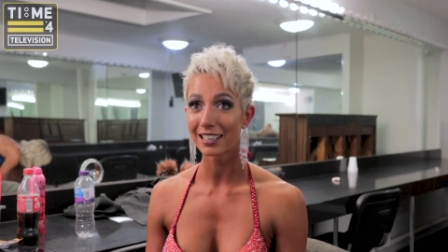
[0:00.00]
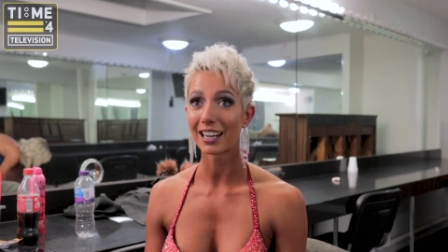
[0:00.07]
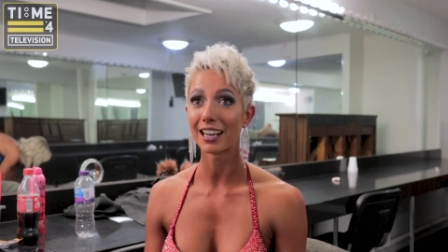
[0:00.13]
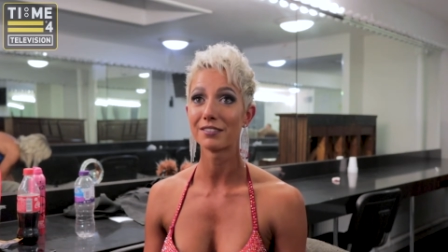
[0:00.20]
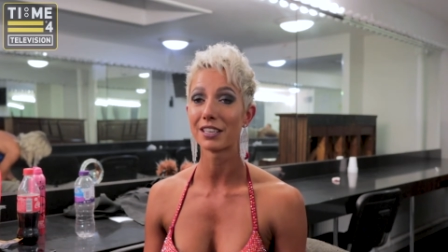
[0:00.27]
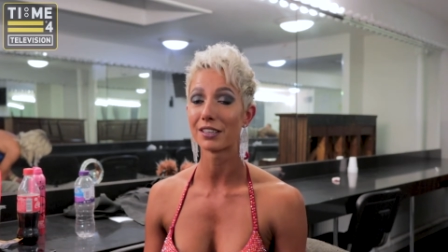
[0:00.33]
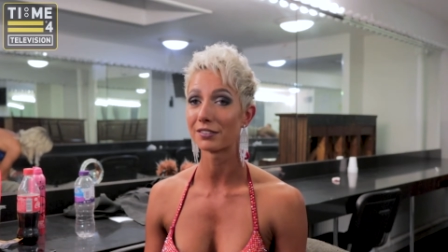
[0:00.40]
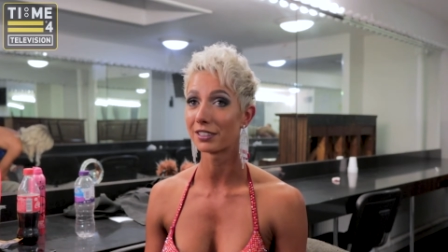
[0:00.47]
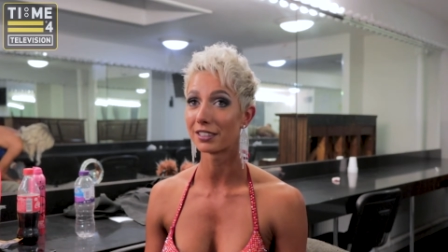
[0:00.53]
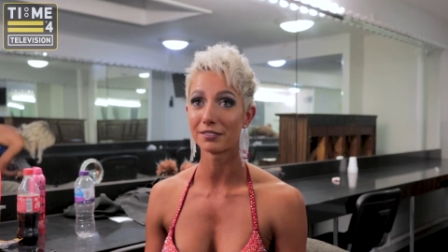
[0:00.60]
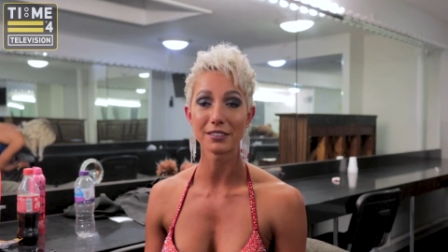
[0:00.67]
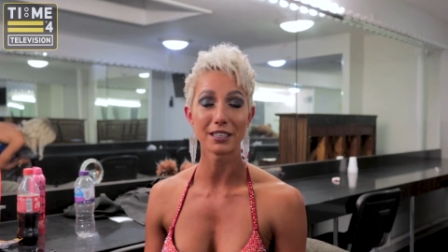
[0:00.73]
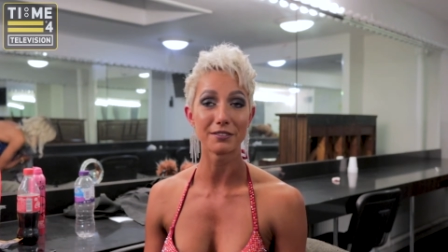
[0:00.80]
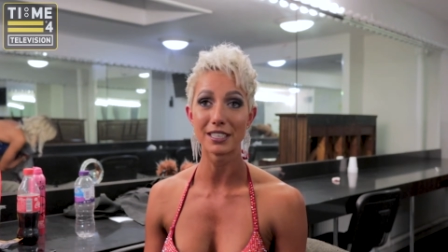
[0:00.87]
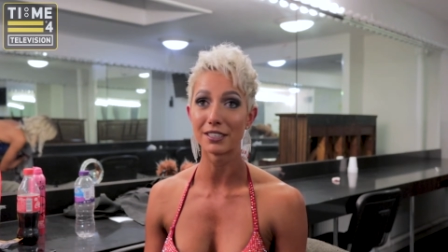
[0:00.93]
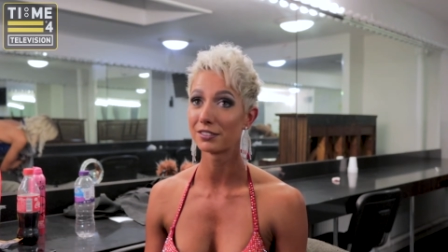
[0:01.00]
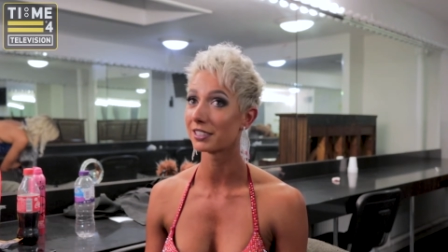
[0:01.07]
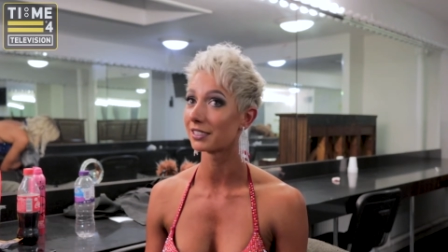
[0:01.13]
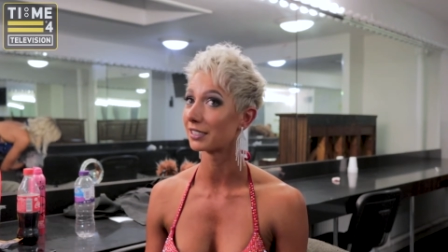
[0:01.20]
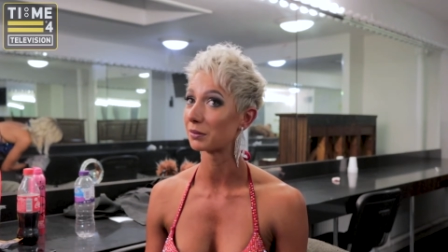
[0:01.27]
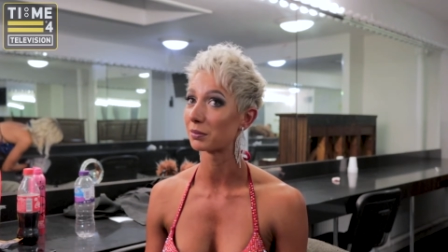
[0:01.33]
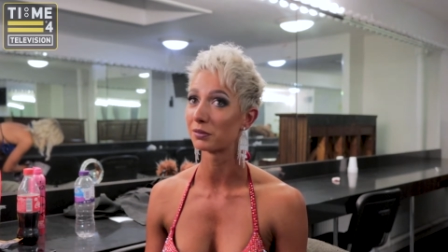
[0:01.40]
I've never I've never
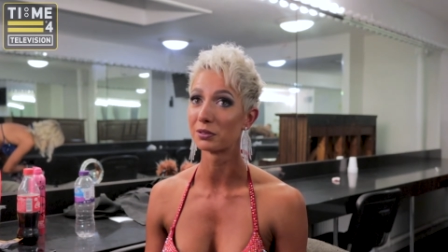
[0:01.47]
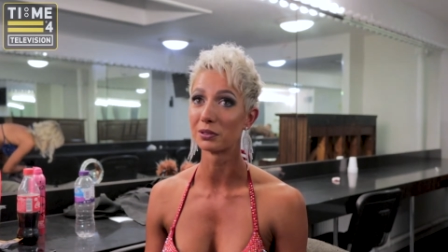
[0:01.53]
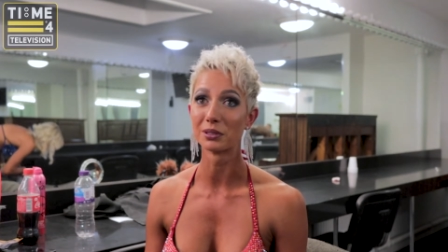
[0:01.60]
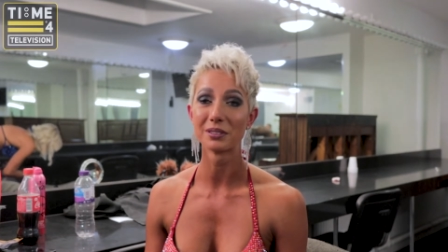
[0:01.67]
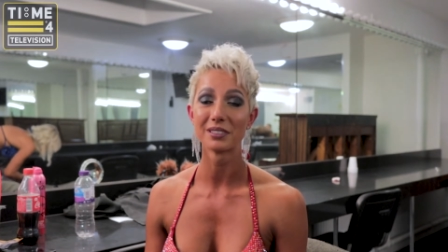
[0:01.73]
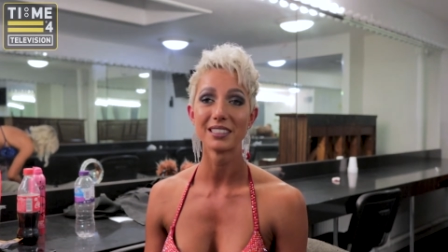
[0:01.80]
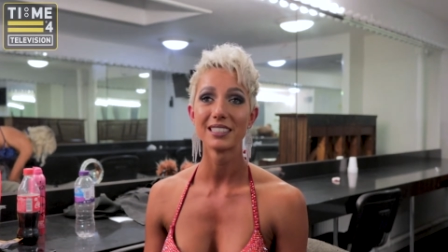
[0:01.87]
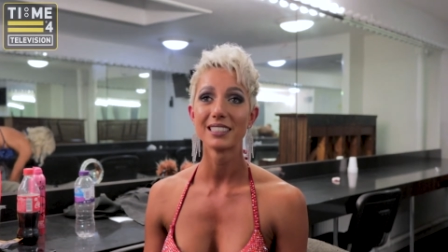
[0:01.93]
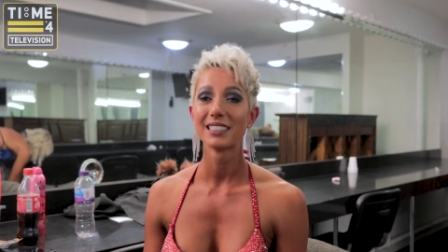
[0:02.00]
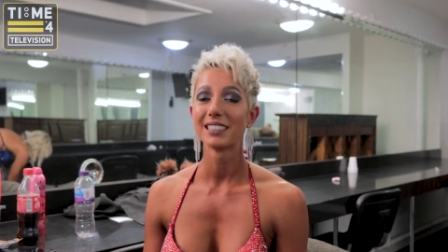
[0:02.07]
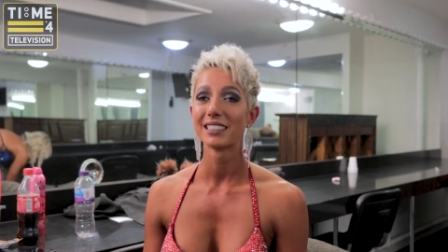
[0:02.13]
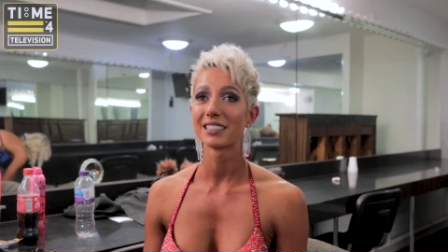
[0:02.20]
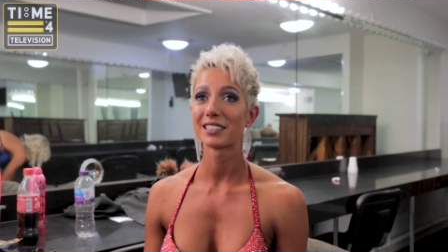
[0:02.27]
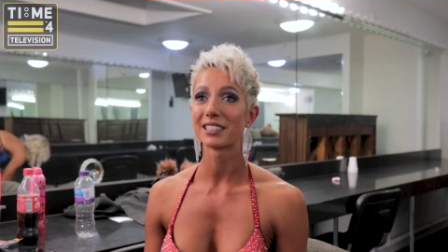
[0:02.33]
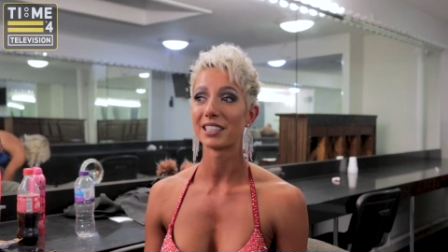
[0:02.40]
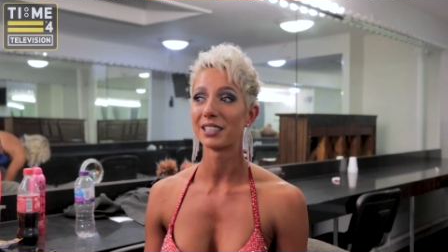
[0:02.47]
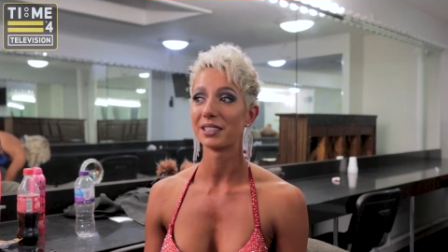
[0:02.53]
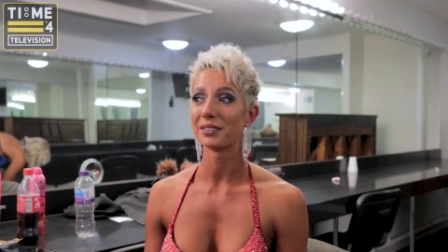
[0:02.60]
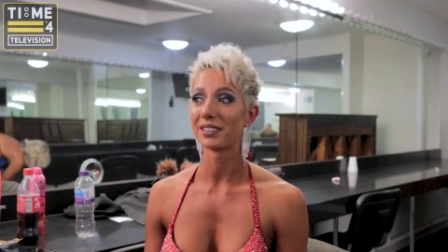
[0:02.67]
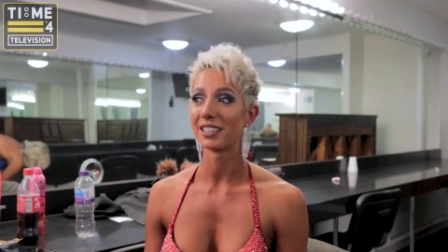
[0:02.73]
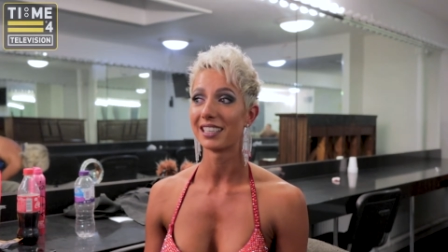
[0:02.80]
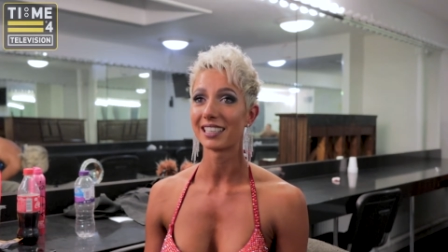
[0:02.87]
done this before. So
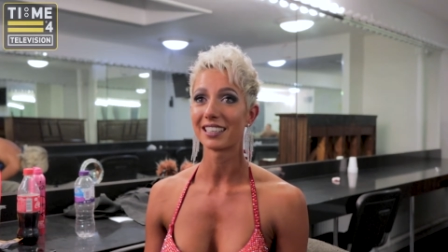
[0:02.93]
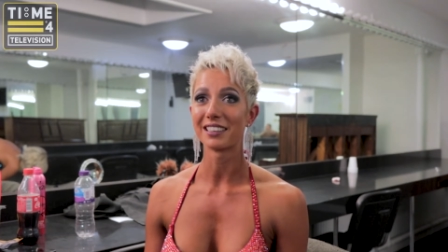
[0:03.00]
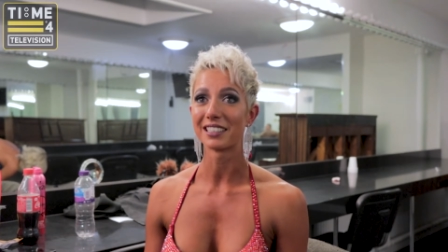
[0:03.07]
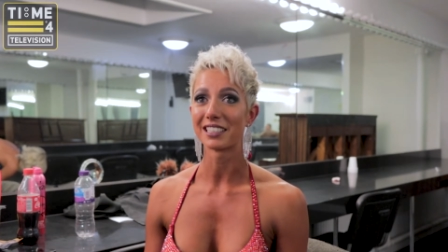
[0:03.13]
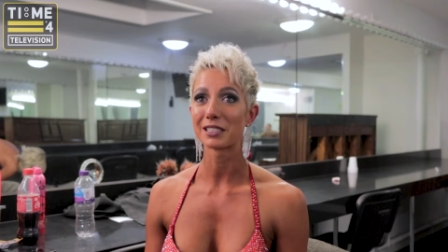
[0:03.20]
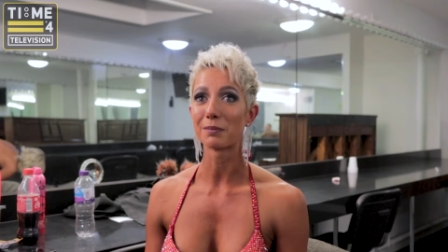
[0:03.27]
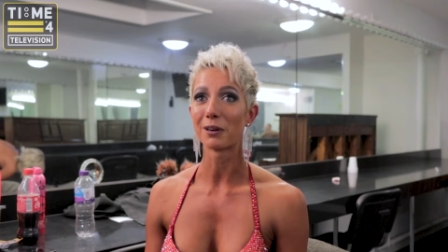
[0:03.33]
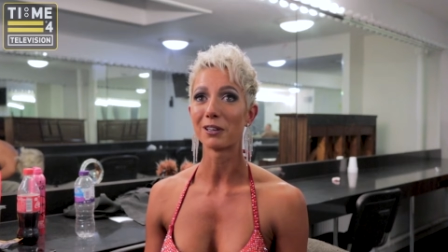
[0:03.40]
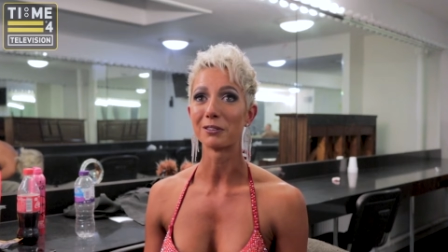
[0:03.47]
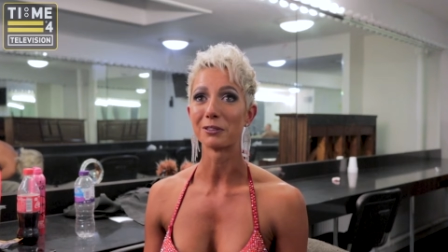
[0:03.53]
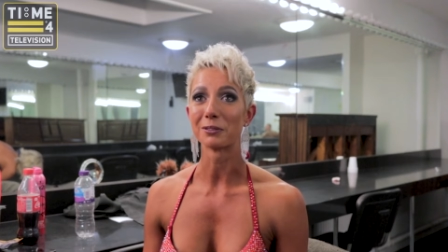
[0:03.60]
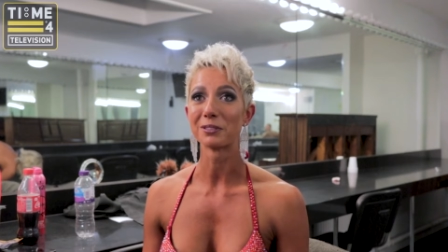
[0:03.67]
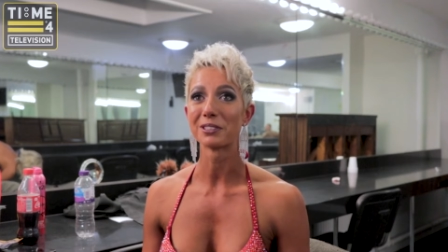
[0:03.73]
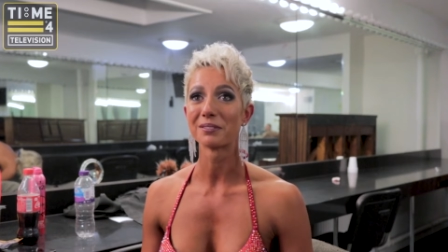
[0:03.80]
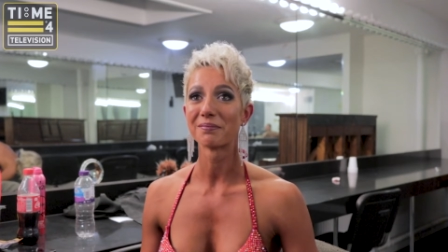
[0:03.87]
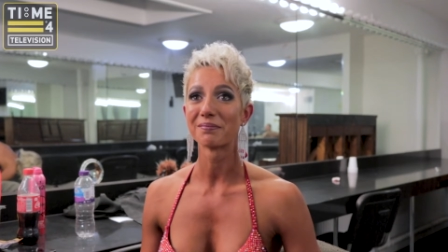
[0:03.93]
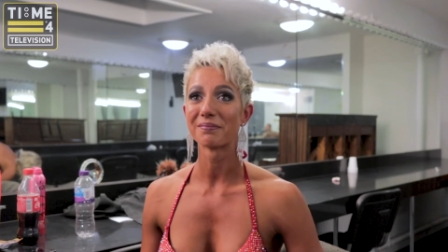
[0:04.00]
uh, it kind of spiraled.